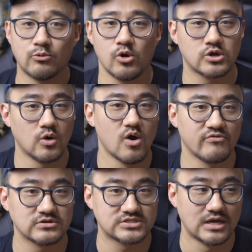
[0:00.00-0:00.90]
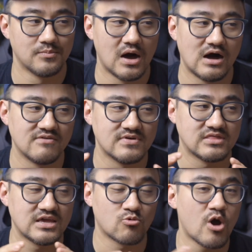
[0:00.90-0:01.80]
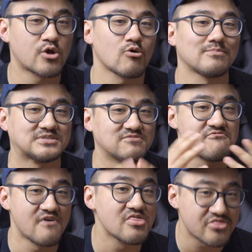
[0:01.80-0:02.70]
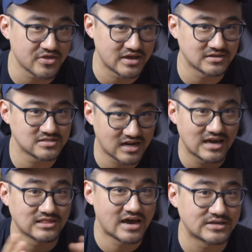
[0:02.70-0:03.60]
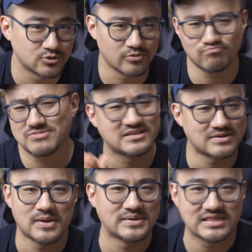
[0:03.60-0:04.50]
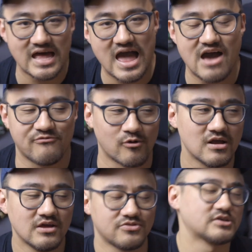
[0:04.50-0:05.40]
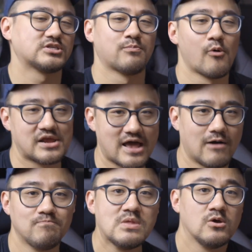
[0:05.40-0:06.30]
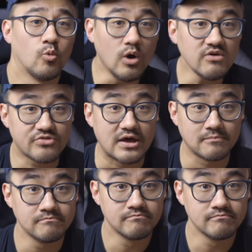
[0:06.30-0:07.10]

we'll go over some of the runner-ups and fun things that I liked, or things that made me laugh, or things to point out. One of them,